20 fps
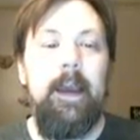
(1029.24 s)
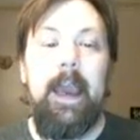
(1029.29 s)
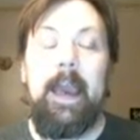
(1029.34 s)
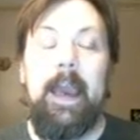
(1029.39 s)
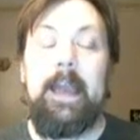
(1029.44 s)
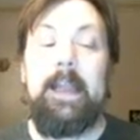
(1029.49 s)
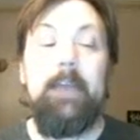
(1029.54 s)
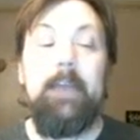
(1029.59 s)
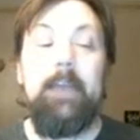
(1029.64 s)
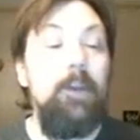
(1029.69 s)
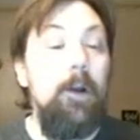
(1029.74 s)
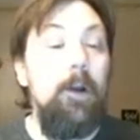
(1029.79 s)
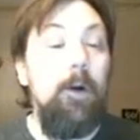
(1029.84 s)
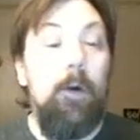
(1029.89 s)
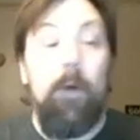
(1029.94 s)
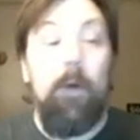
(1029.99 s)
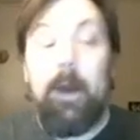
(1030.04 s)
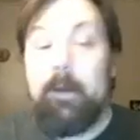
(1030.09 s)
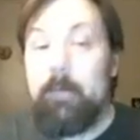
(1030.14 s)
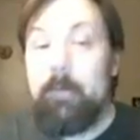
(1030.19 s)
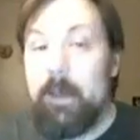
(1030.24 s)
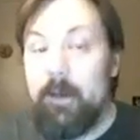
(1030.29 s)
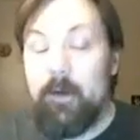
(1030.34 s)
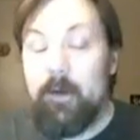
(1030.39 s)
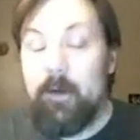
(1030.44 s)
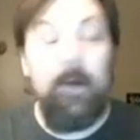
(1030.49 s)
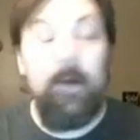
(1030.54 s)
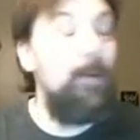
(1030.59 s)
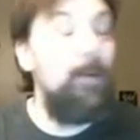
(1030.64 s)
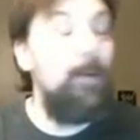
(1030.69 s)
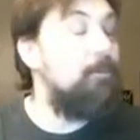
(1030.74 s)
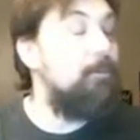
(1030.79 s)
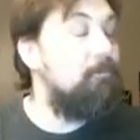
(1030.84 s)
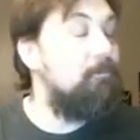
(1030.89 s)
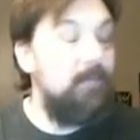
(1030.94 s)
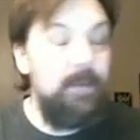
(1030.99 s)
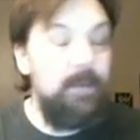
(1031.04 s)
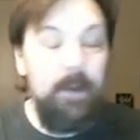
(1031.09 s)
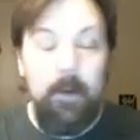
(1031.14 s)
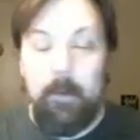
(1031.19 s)
And if you don't quite meet your goal,
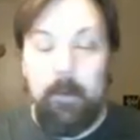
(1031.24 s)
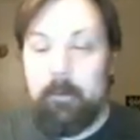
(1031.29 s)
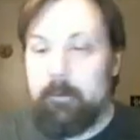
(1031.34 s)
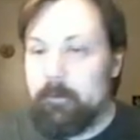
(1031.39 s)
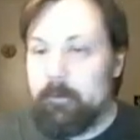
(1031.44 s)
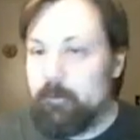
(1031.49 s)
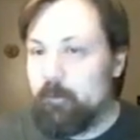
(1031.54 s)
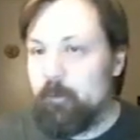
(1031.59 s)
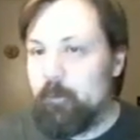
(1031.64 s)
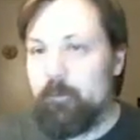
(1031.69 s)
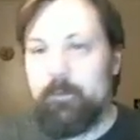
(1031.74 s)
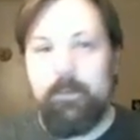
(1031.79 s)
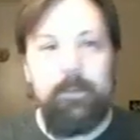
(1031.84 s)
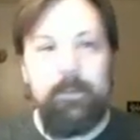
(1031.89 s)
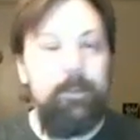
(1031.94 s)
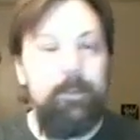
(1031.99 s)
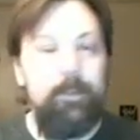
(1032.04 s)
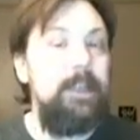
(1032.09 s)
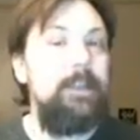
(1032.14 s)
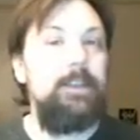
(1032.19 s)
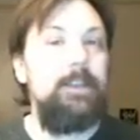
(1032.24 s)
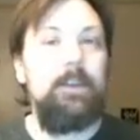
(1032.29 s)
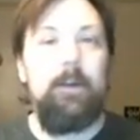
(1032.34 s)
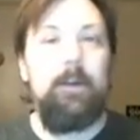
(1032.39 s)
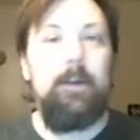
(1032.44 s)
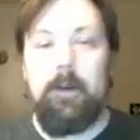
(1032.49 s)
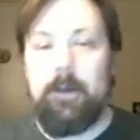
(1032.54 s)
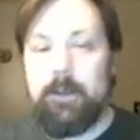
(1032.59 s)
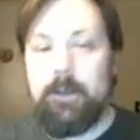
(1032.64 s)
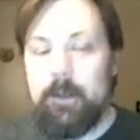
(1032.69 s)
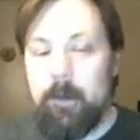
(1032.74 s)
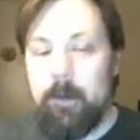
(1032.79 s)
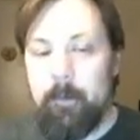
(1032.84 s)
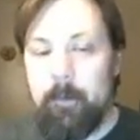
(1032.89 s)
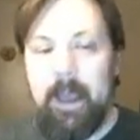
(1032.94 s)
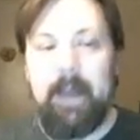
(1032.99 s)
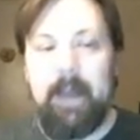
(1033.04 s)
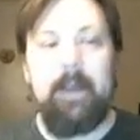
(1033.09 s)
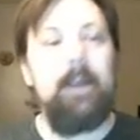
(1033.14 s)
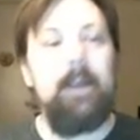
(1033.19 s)
don't be discouraged. Don't
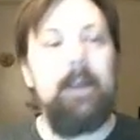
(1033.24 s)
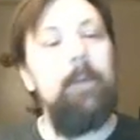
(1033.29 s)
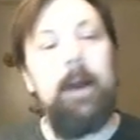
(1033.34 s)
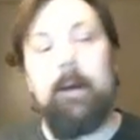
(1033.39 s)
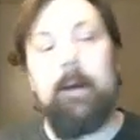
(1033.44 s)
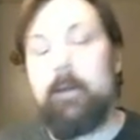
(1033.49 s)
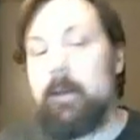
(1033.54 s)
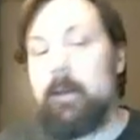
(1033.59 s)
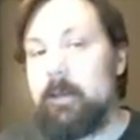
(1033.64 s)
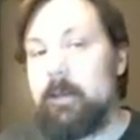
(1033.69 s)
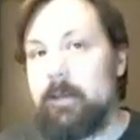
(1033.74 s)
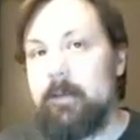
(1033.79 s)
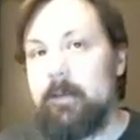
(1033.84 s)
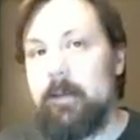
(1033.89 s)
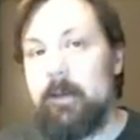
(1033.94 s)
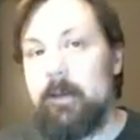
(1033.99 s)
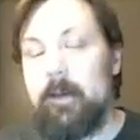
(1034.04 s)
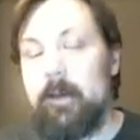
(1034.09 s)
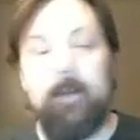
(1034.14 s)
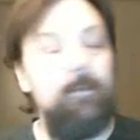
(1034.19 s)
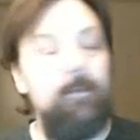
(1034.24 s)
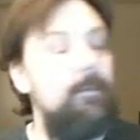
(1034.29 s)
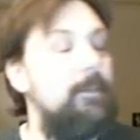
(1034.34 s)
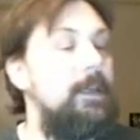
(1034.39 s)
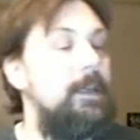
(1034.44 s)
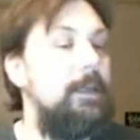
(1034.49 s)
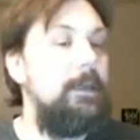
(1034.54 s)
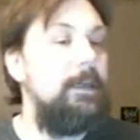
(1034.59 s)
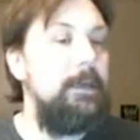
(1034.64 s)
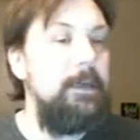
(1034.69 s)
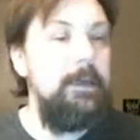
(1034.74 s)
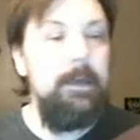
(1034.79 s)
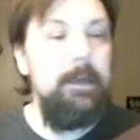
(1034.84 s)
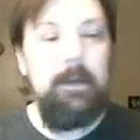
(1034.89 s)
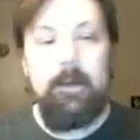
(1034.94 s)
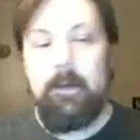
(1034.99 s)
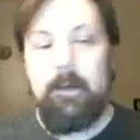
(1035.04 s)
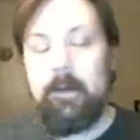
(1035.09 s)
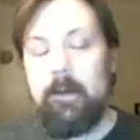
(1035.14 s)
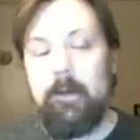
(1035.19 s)
panic about it.
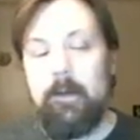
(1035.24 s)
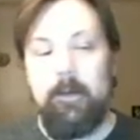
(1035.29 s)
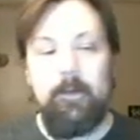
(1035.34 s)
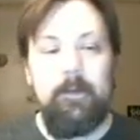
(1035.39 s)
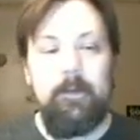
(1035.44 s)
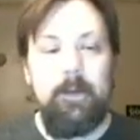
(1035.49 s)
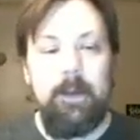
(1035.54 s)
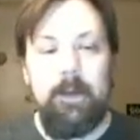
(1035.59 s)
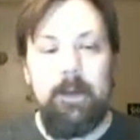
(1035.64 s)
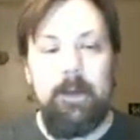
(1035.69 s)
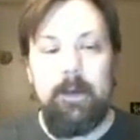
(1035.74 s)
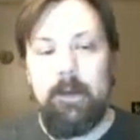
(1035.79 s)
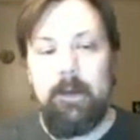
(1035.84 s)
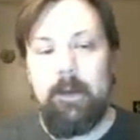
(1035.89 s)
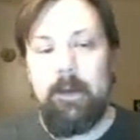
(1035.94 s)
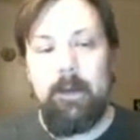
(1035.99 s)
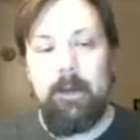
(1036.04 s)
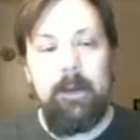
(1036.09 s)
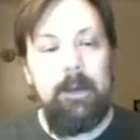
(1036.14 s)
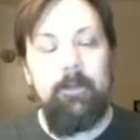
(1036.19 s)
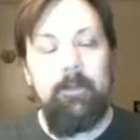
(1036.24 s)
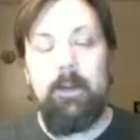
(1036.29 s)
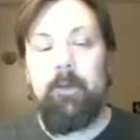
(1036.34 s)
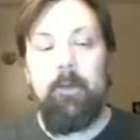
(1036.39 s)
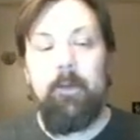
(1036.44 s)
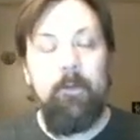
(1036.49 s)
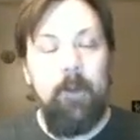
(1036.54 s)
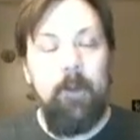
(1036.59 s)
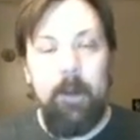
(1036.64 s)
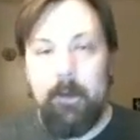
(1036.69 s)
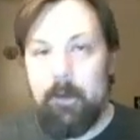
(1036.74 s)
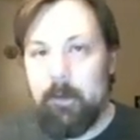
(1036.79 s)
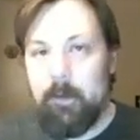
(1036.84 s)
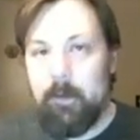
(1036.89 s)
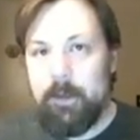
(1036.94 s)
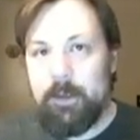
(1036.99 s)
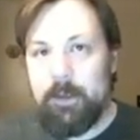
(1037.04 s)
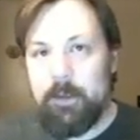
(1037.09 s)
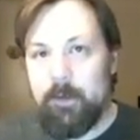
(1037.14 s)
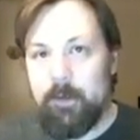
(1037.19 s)
Even if you fall a little
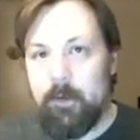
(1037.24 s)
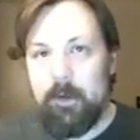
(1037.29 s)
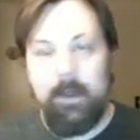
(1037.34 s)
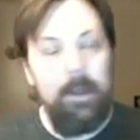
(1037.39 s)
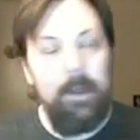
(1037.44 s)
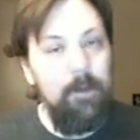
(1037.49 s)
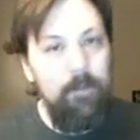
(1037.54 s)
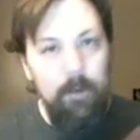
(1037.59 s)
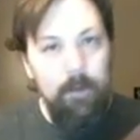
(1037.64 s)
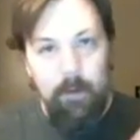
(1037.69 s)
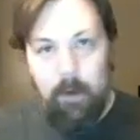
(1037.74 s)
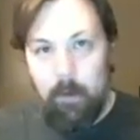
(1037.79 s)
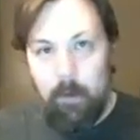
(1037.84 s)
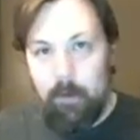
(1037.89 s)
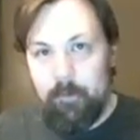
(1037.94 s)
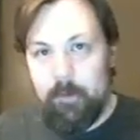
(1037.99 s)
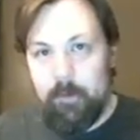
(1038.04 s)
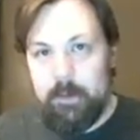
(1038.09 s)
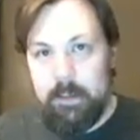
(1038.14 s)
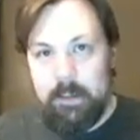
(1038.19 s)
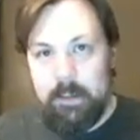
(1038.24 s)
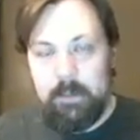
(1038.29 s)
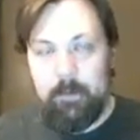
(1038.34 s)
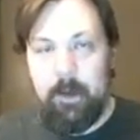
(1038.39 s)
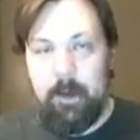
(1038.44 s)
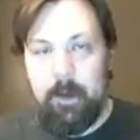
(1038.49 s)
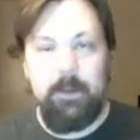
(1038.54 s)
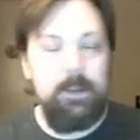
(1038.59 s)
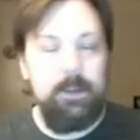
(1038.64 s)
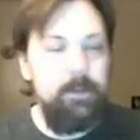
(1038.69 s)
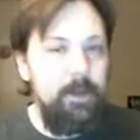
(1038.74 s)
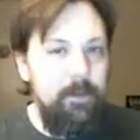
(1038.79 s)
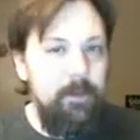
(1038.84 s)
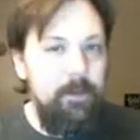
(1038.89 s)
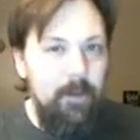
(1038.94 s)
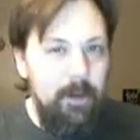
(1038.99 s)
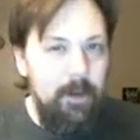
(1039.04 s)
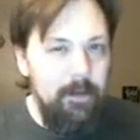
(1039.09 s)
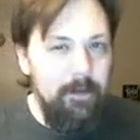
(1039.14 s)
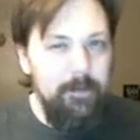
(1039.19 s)
bit short, if you're going for 6 modules, but you
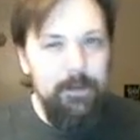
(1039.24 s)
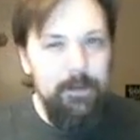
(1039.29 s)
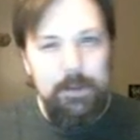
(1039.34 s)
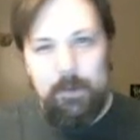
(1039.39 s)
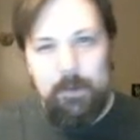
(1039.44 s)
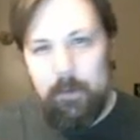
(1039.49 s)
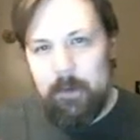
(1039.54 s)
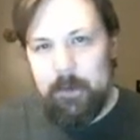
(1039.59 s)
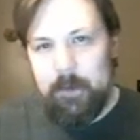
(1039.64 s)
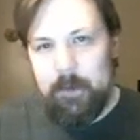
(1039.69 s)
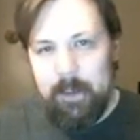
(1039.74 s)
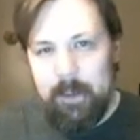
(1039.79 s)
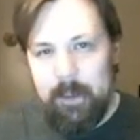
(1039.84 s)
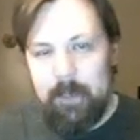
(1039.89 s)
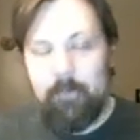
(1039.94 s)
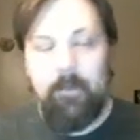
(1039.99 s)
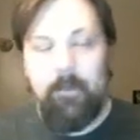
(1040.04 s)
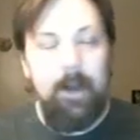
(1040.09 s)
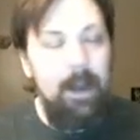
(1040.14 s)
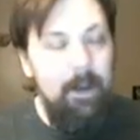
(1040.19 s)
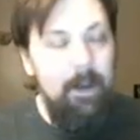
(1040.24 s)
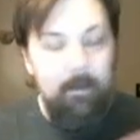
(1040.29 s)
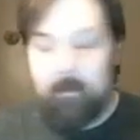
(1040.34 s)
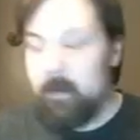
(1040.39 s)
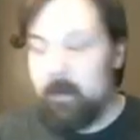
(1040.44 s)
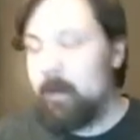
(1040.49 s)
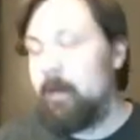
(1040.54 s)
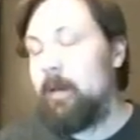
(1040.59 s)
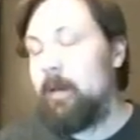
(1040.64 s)
fall a little short and you only get 5,